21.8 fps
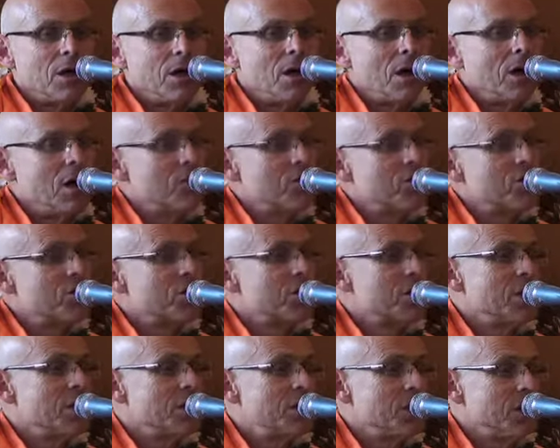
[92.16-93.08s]
uh,
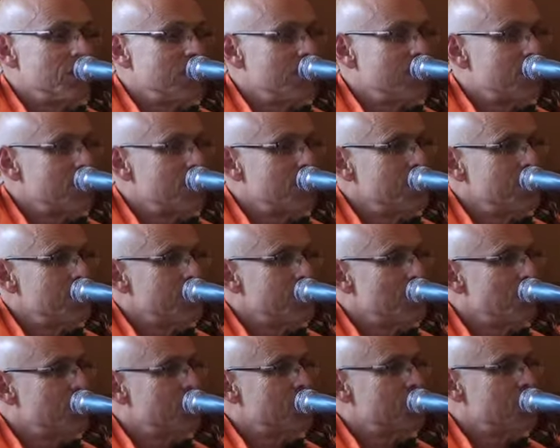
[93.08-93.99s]
Krishna consciousness
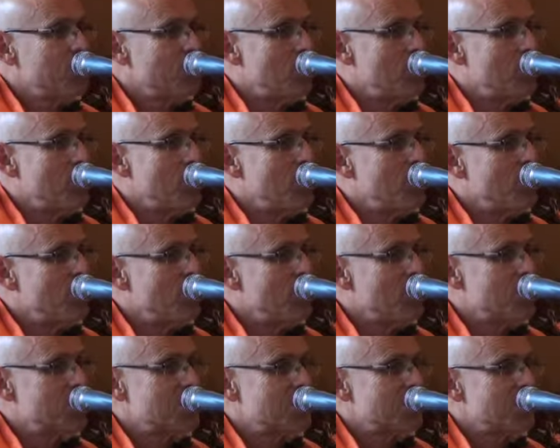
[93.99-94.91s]
also
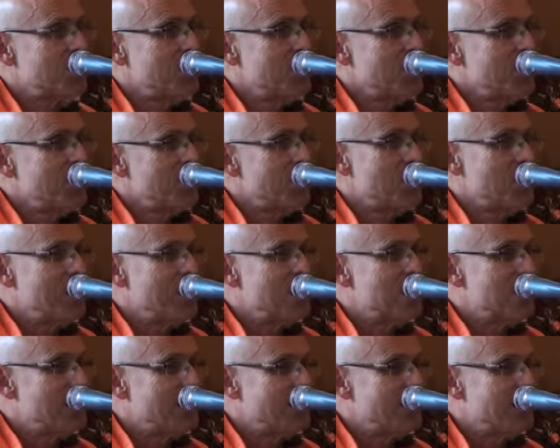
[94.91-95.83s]
was
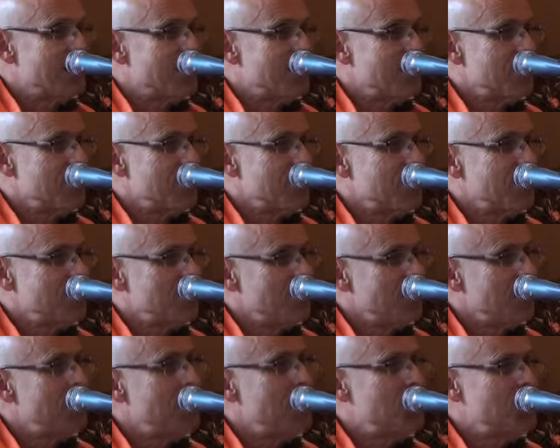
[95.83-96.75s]
transplanted
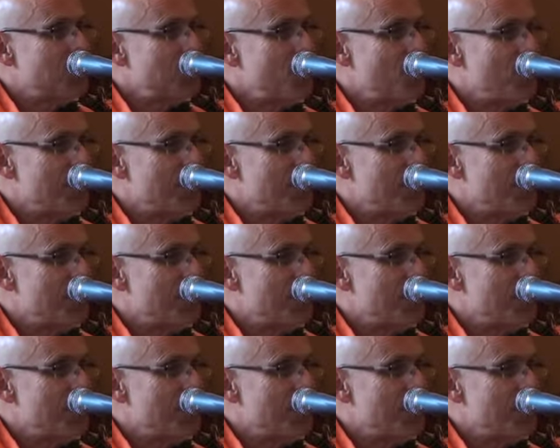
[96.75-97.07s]
into the